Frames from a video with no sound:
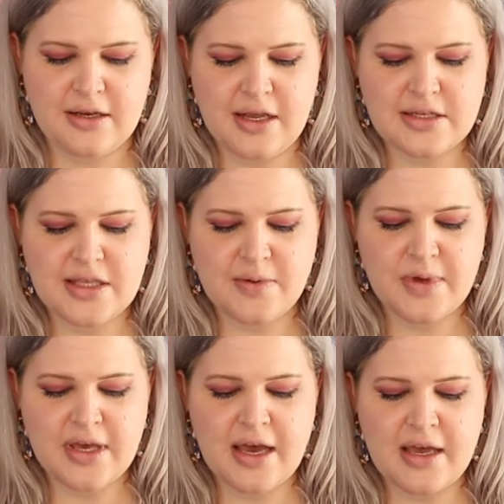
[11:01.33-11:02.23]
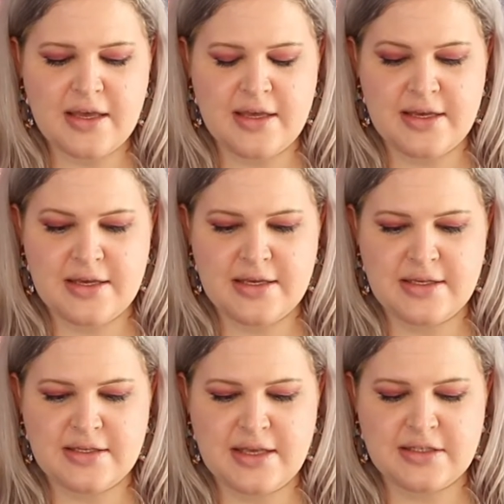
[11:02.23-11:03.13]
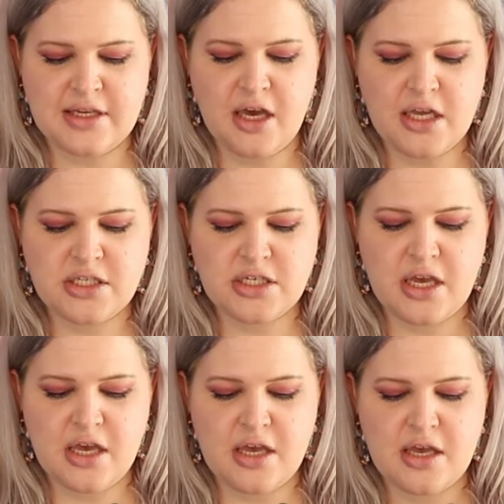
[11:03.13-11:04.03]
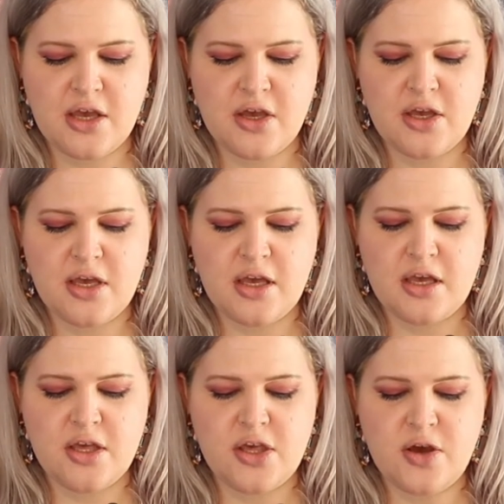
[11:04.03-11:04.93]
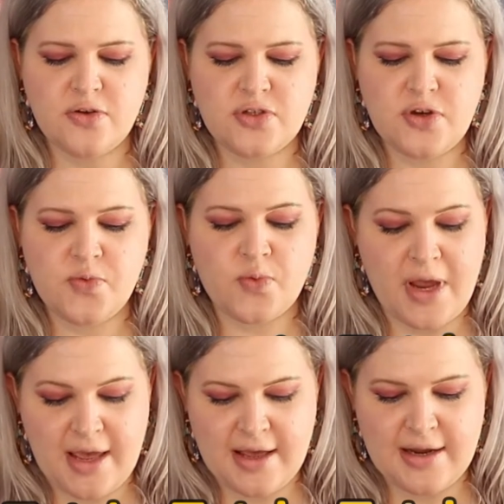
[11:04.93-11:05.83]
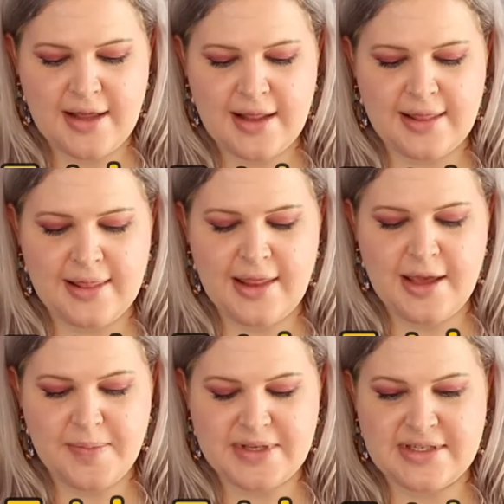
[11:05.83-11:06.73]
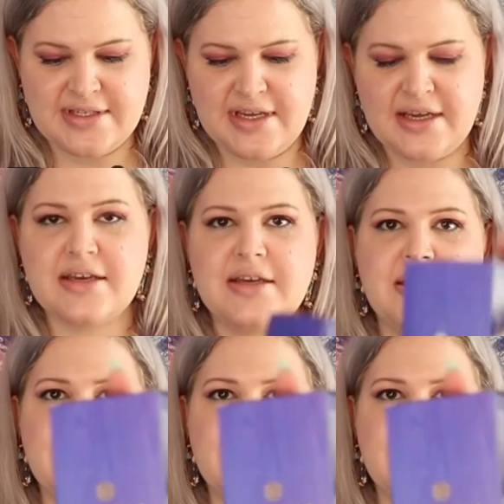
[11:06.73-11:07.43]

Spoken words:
next thing we got is Tatcha Kyoto Red Lipstick.